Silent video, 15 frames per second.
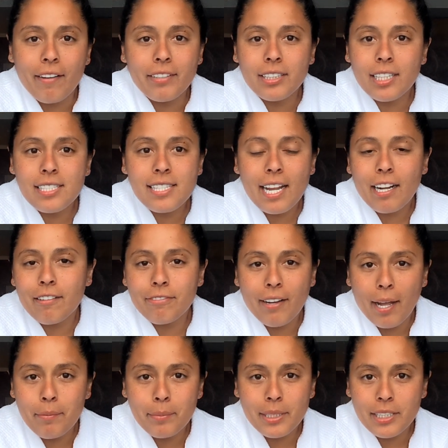Everything's like a
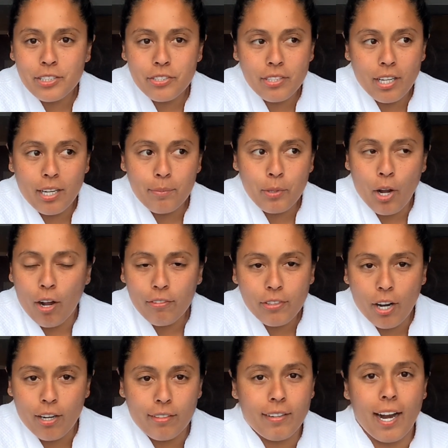5-minute golf
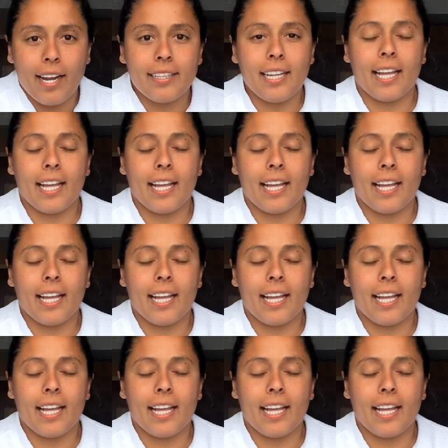cart ride.